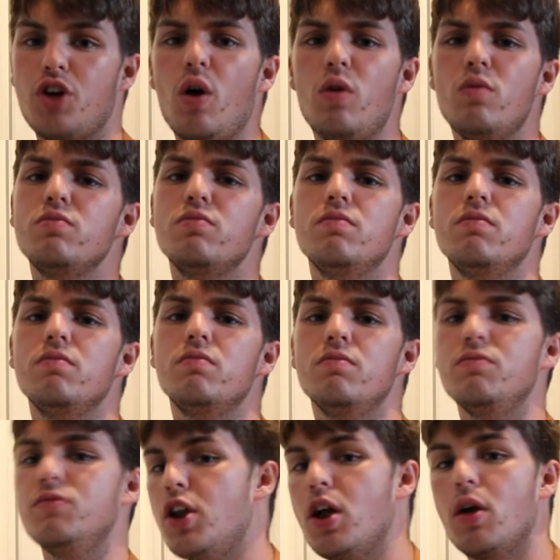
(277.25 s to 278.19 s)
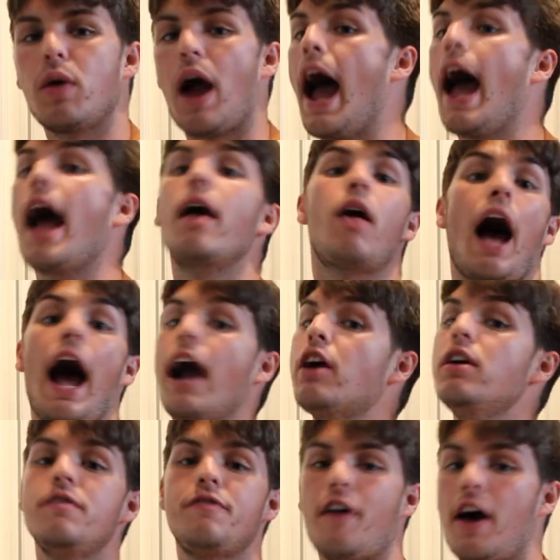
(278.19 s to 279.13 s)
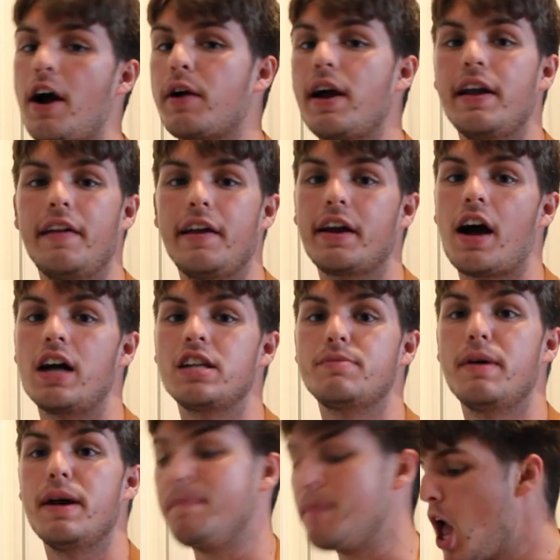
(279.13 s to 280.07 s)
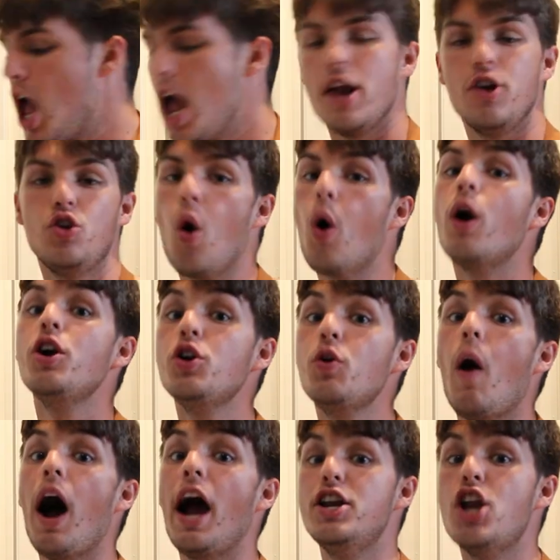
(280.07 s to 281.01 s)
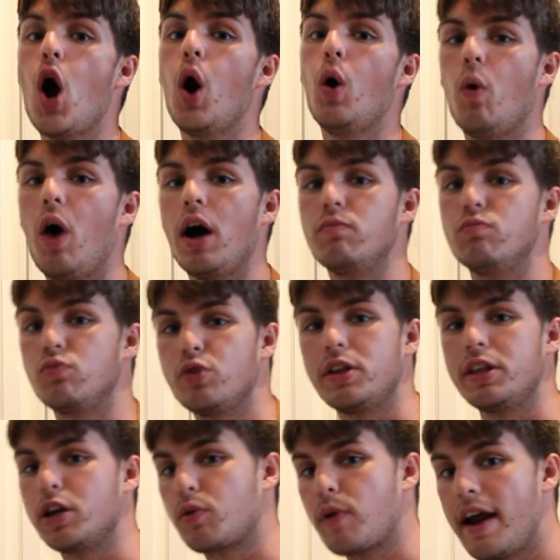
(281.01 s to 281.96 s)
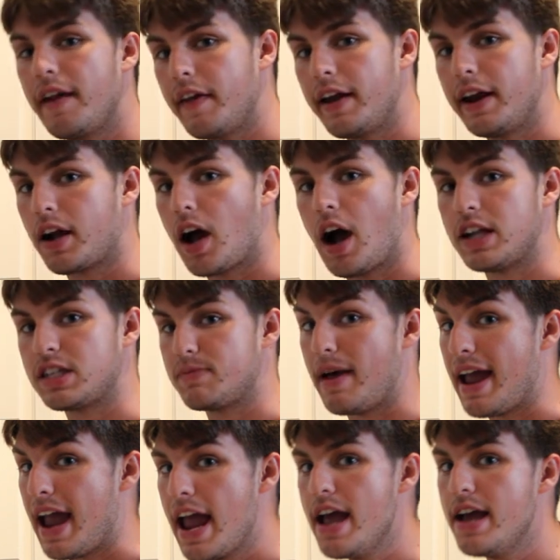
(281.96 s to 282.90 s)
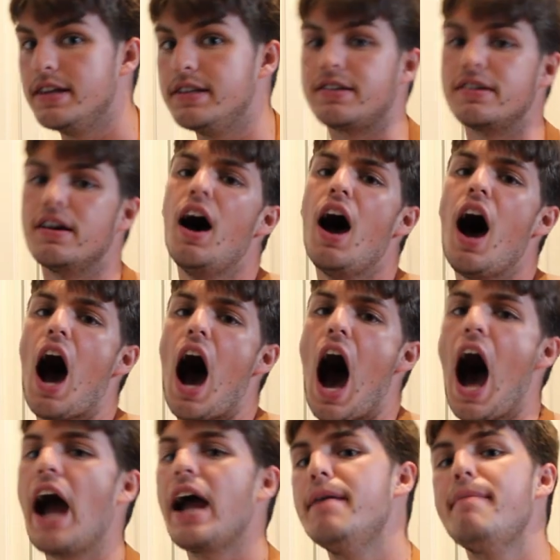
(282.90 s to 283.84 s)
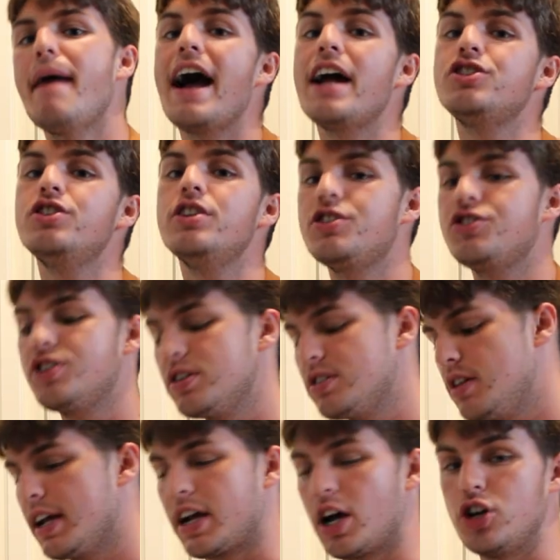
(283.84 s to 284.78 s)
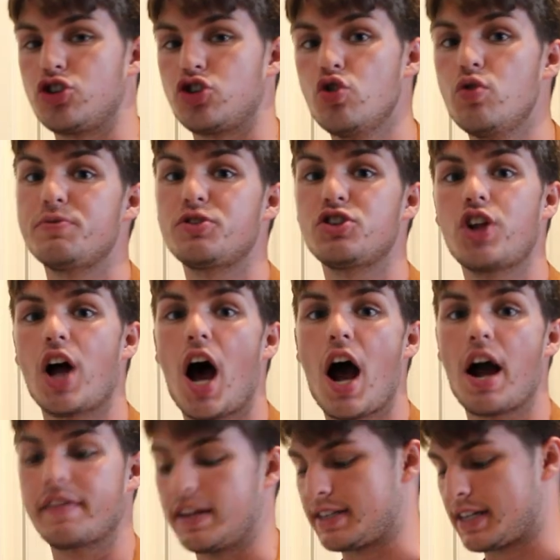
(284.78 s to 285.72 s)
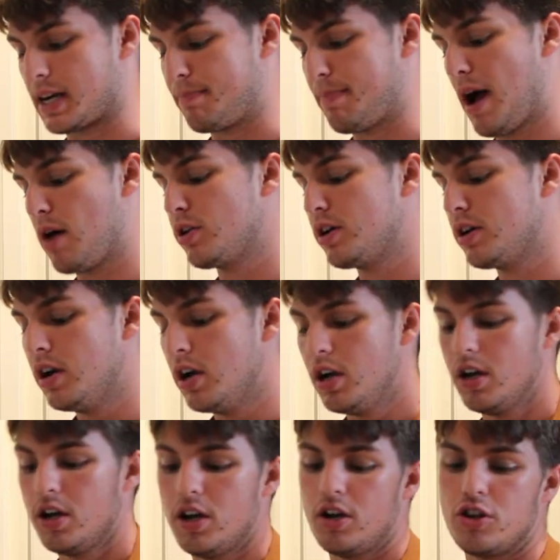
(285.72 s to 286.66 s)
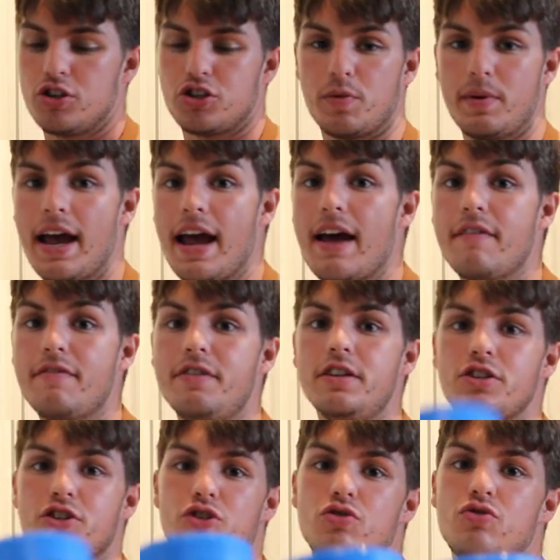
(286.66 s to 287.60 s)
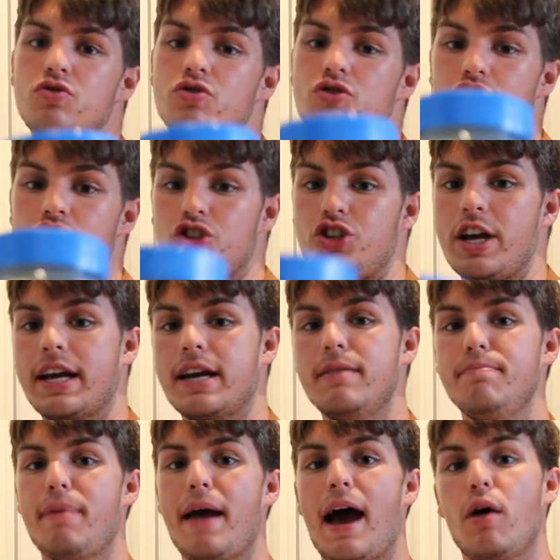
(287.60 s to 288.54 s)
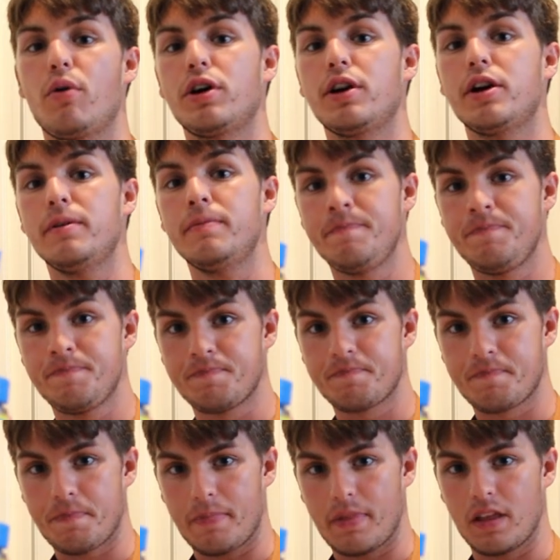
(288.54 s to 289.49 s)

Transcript: don't, I, I couldn't find granulated consomme, nor do I know what really granulated consomme is. I imagine it's just like a soup stock that's like a powder. So we have this chicken powder